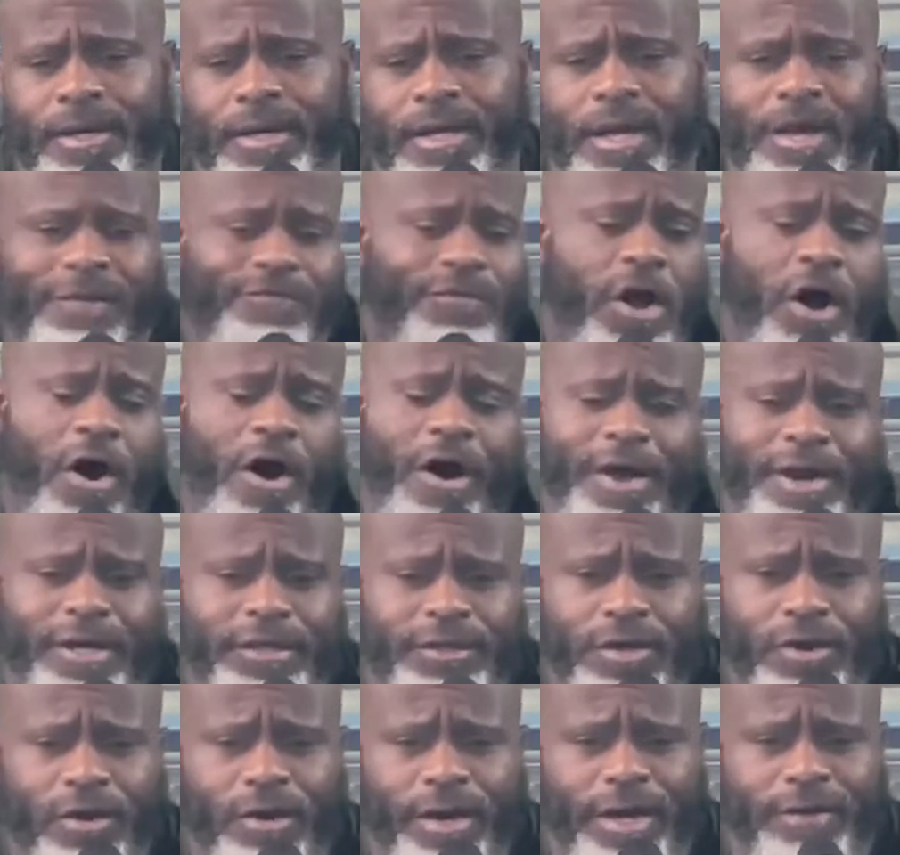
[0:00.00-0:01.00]
if God
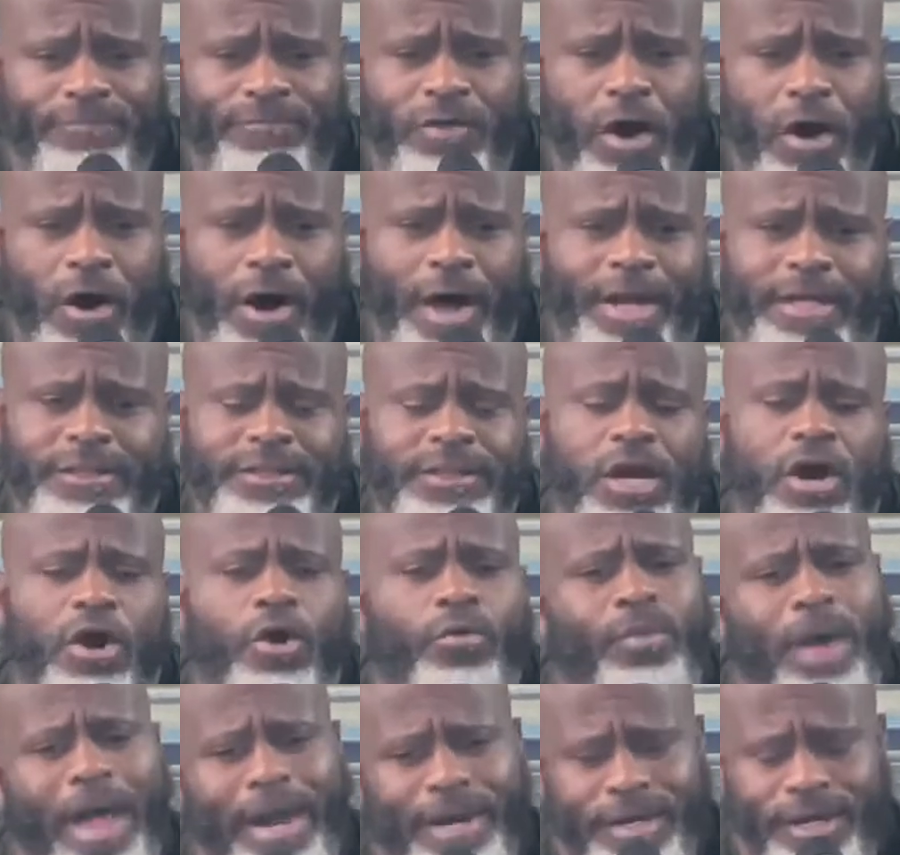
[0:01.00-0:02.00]
is
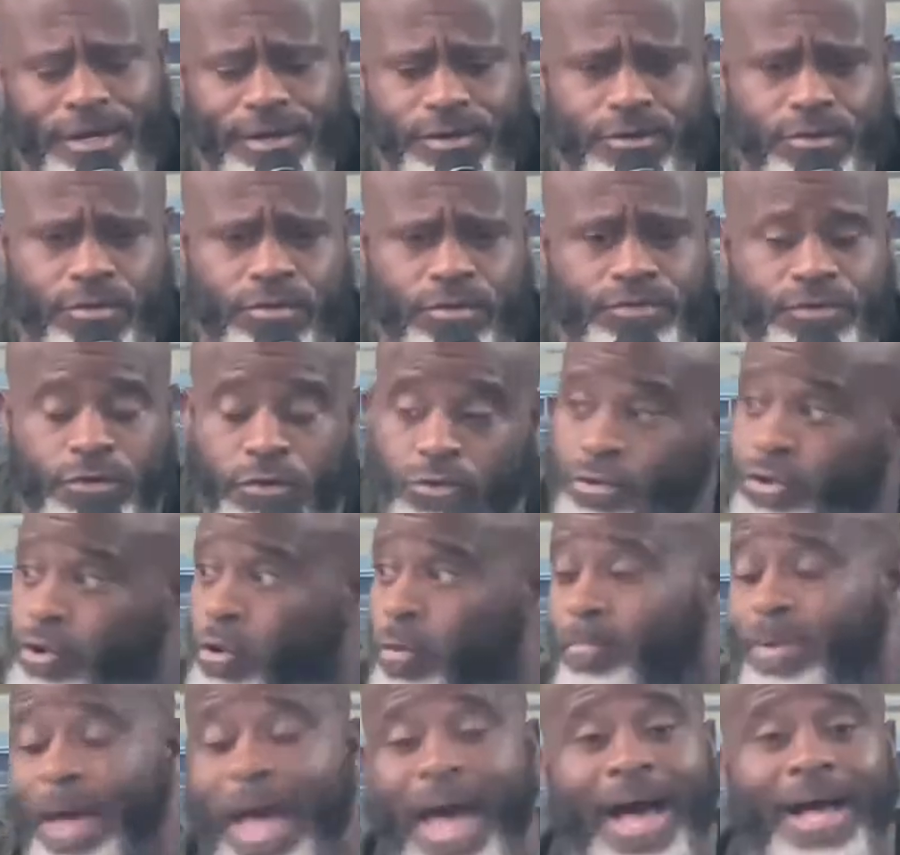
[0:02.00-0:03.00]
correcting you through
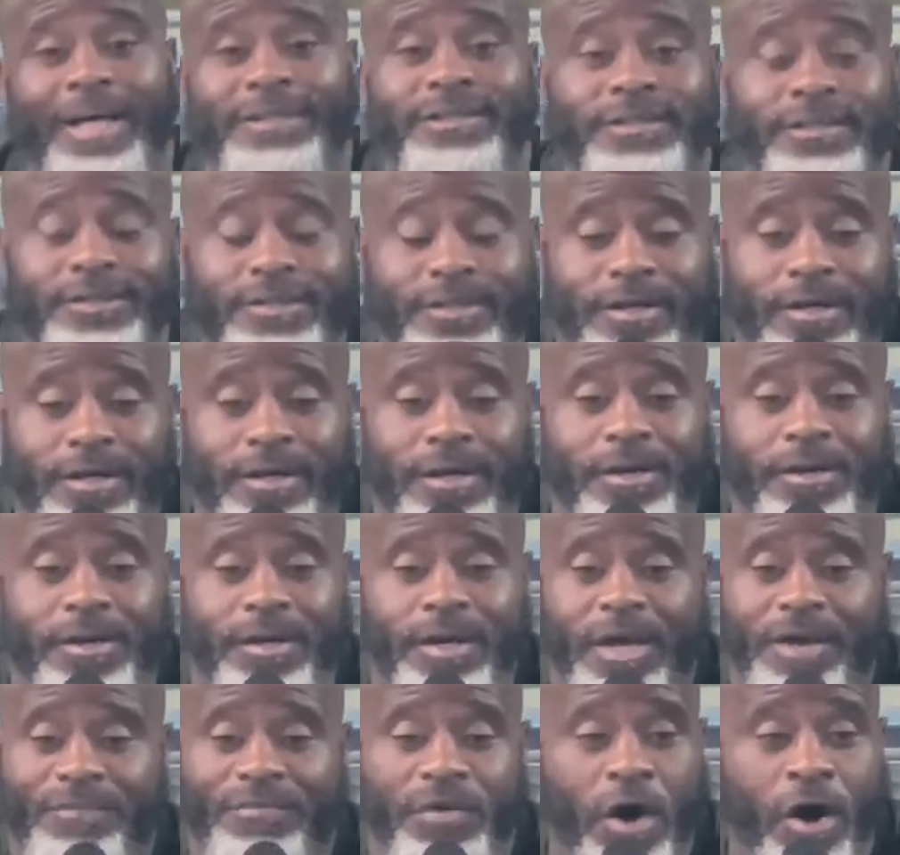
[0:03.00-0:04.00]
your pastor,
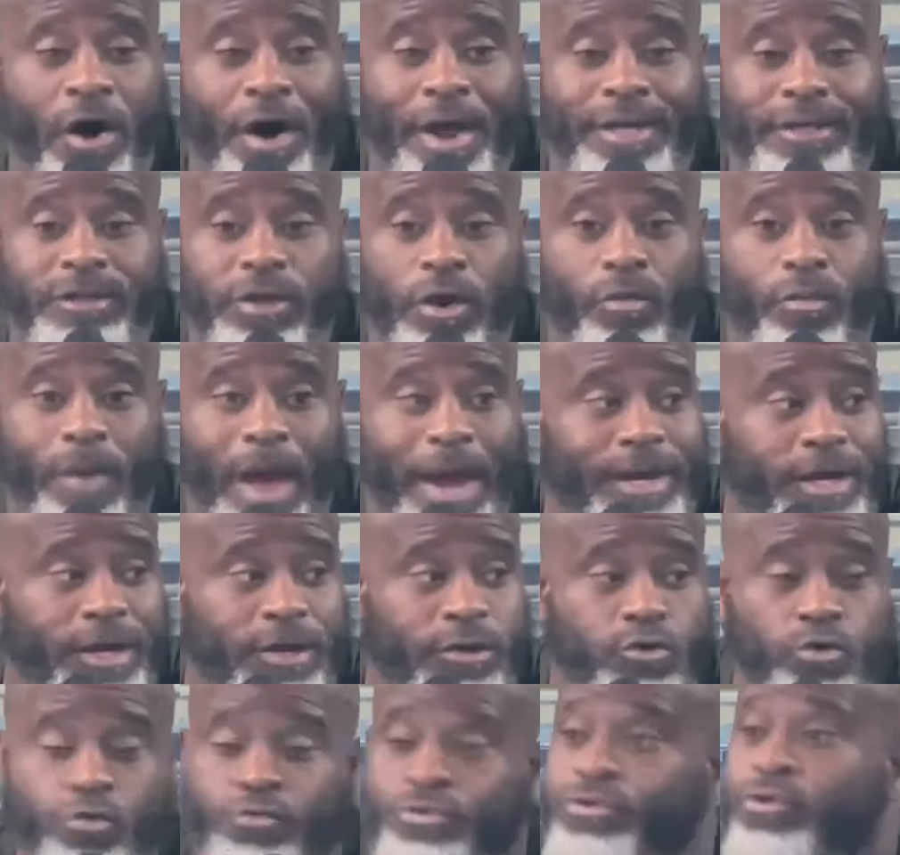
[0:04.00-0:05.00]
if God is
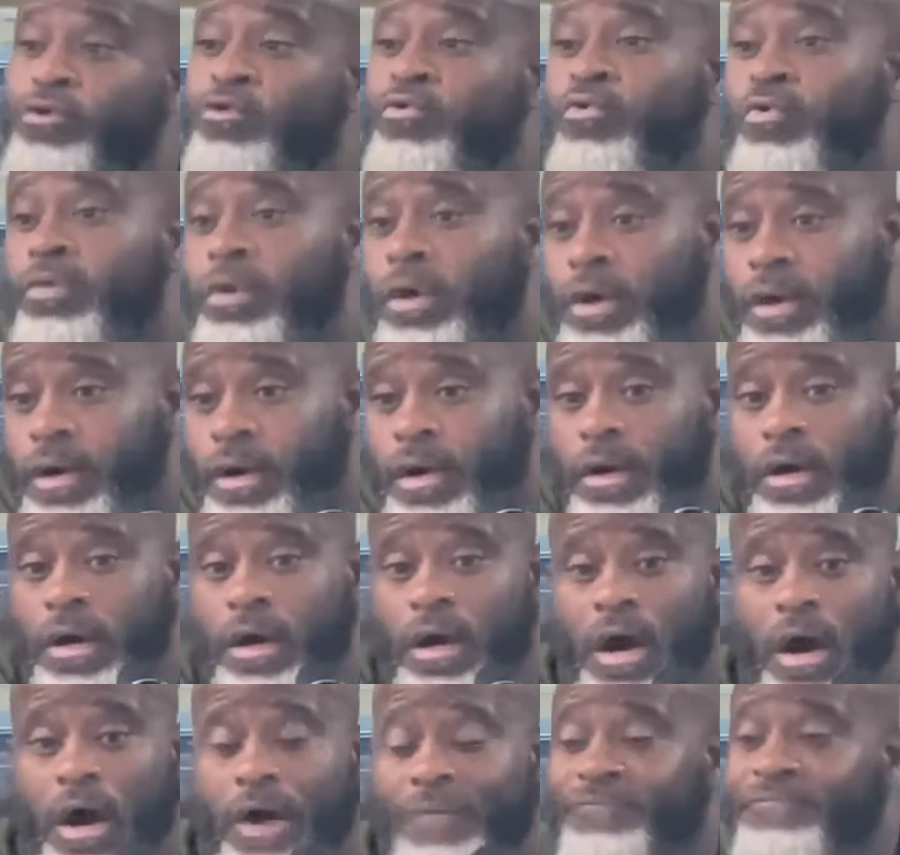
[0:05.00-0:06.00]
correcting you through
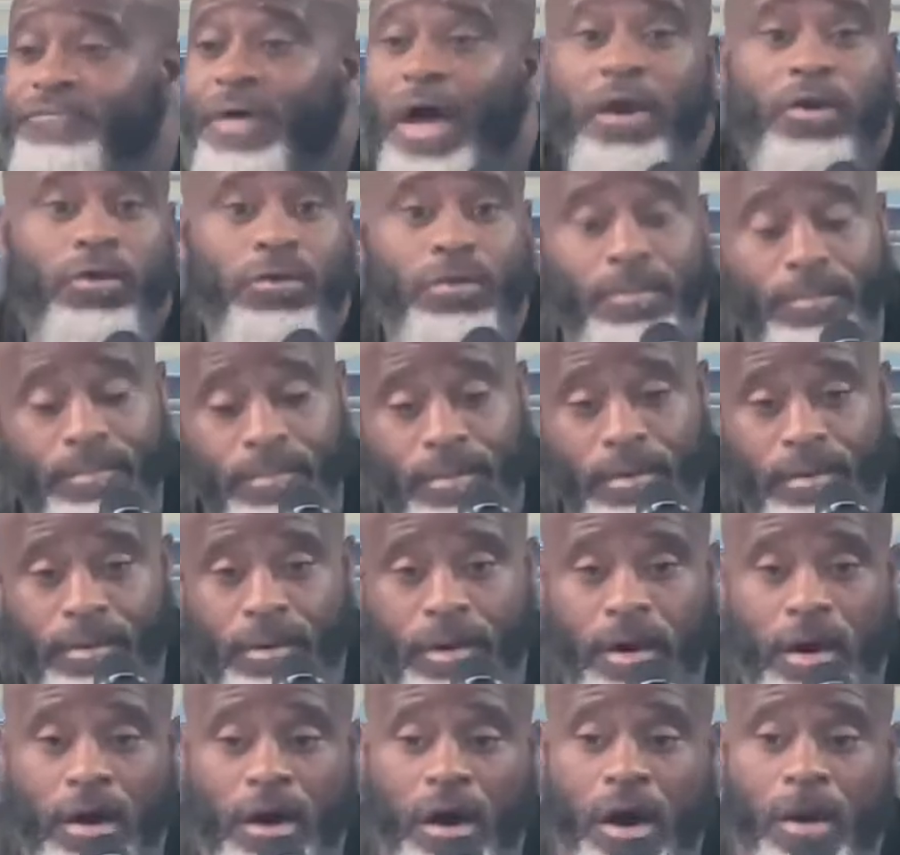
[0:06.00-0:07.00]
a fellow
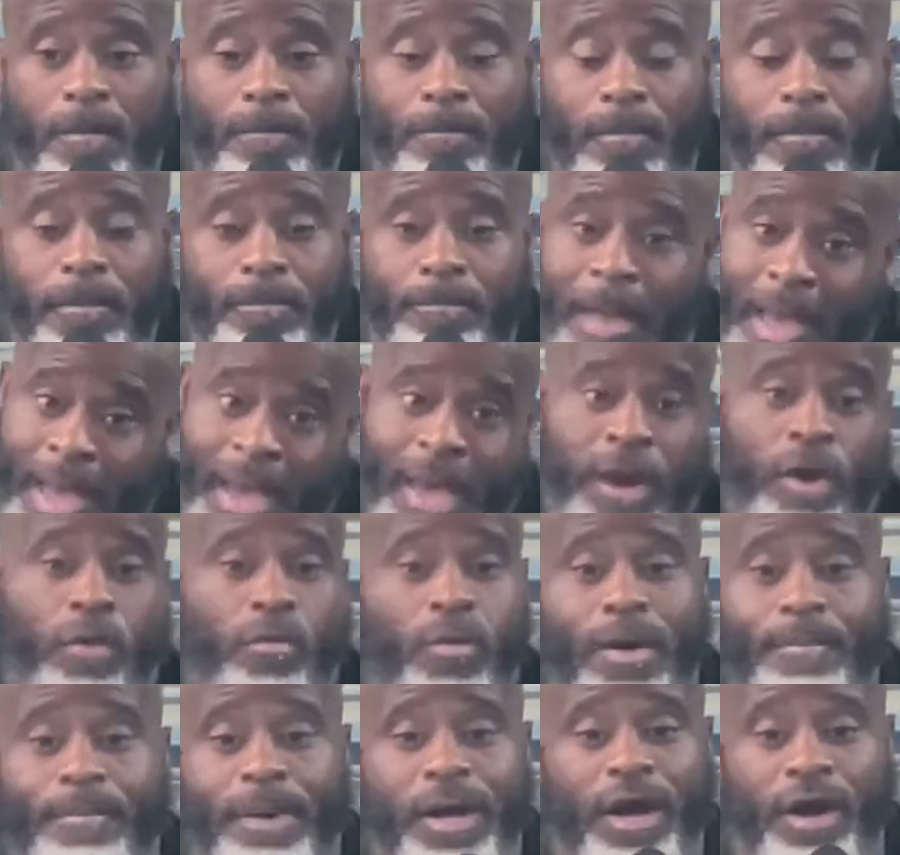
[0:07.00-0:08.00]
man or
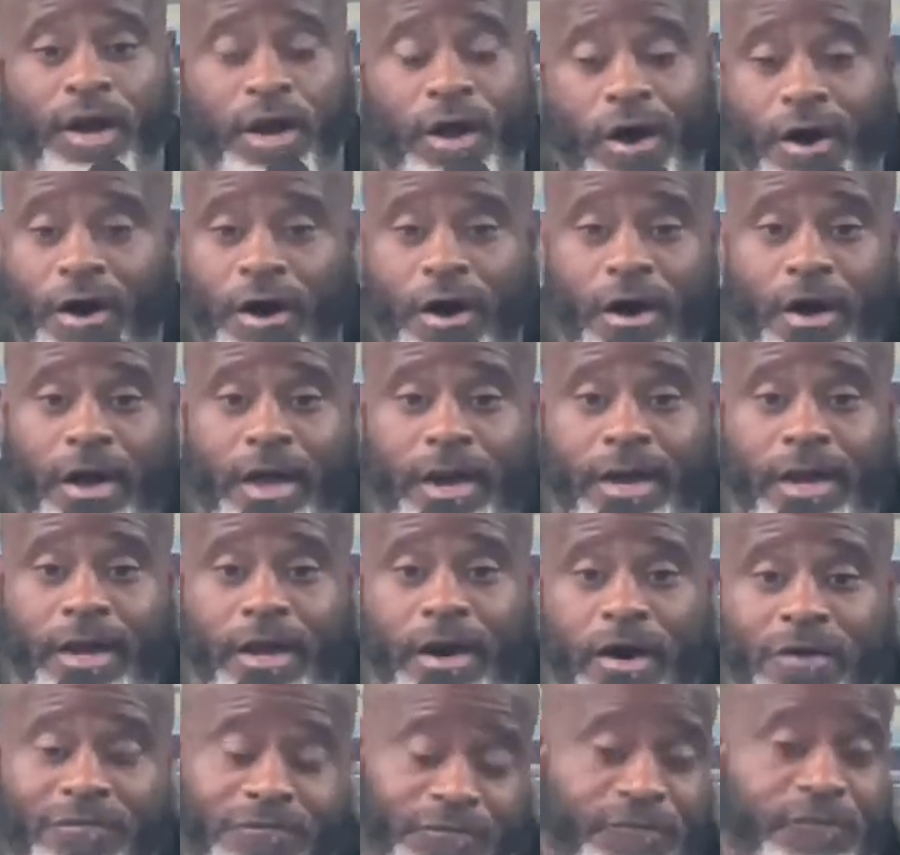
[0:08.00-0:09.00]
woman of God,
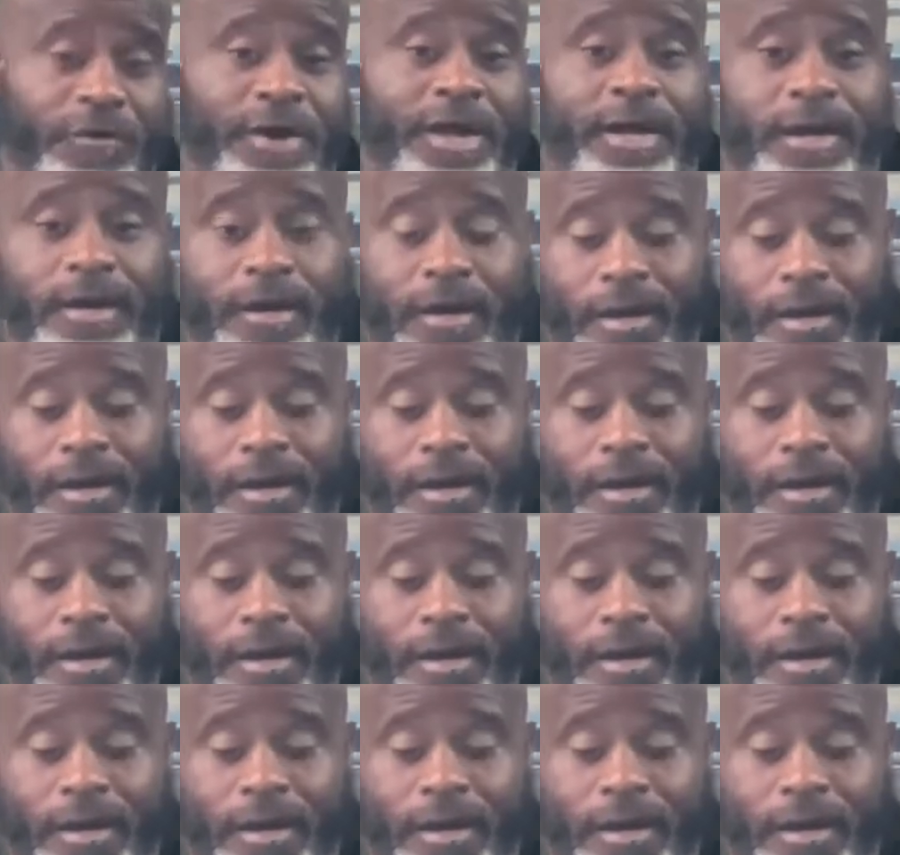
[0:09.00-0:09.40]
a friend,